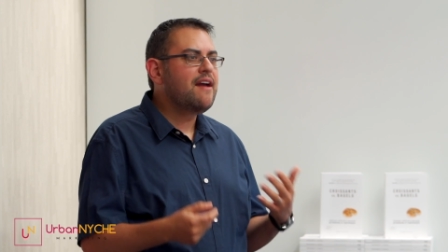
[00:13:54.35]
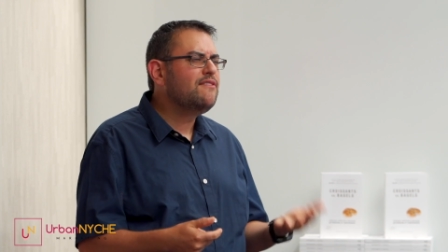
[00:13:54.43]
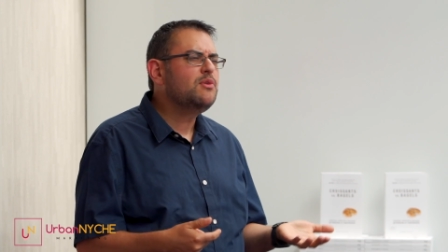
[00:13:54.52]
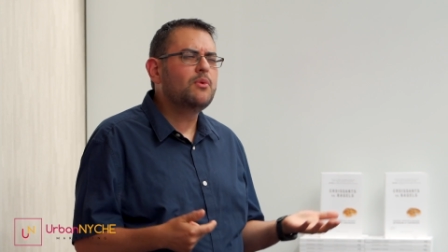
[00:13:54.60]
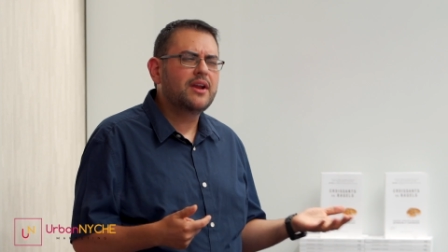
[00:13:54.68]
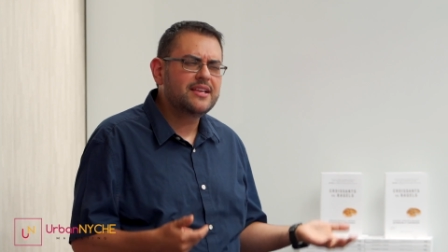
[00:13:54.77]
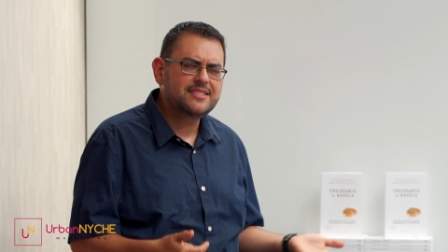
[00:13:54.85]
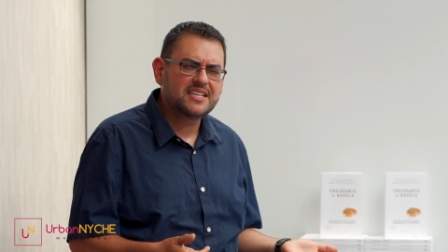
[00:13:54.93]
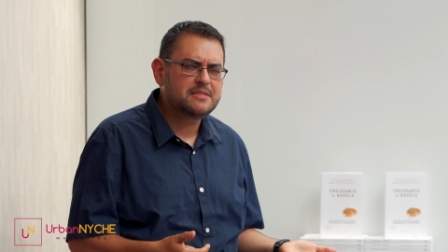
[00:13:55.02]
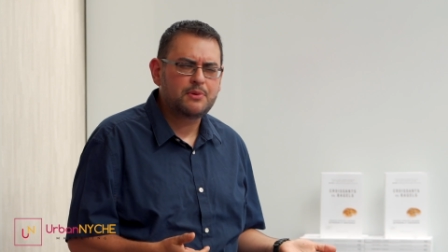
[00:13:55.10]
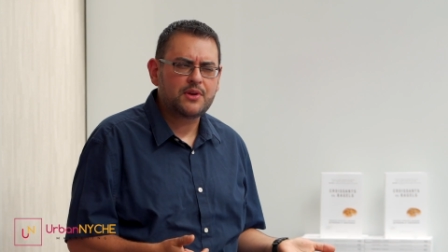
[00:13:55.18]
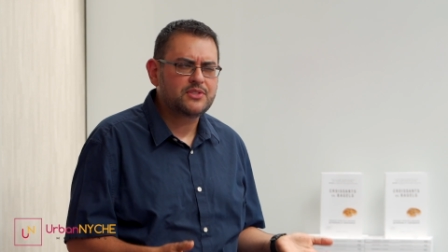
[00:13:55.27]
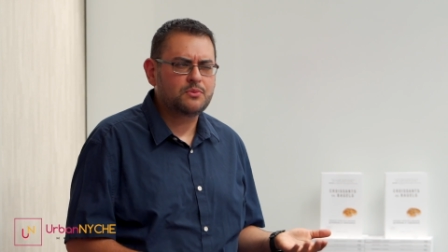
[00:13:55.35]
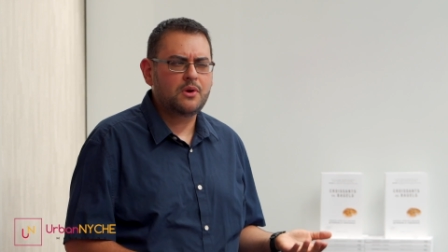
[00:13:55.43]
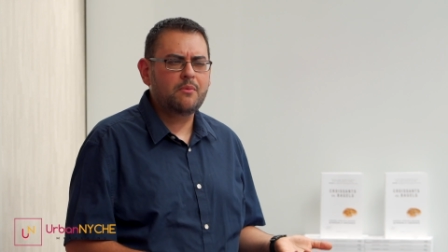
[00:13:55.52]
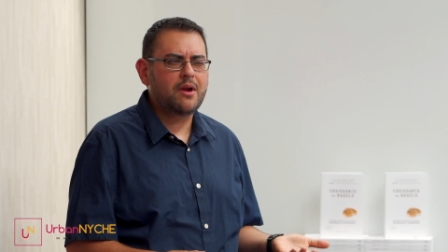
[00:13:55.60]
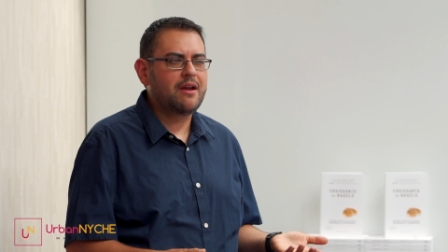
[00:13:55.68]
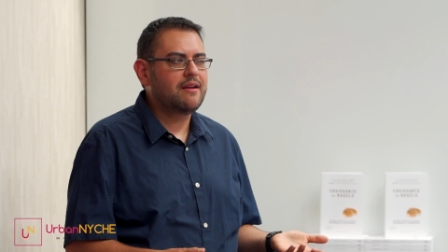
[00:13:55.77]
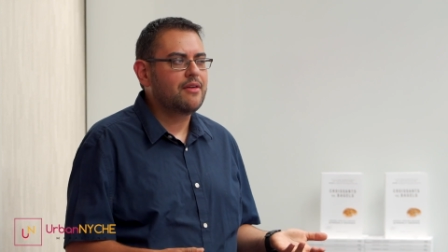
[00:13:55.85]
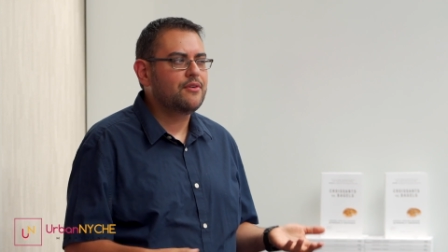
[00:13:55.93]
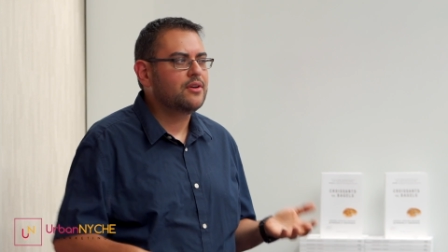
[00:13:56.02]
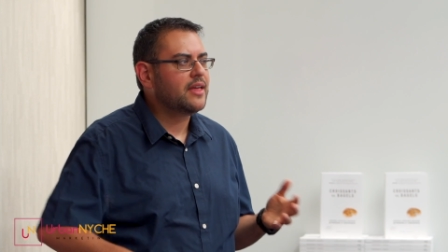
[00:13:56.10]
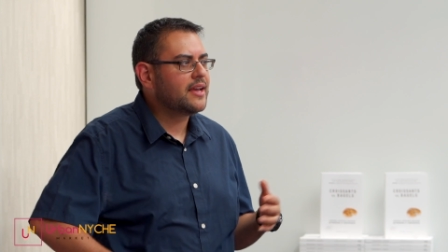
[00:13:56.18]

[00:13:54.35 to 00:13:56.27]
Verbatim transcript: everyone is experiencing one way or another.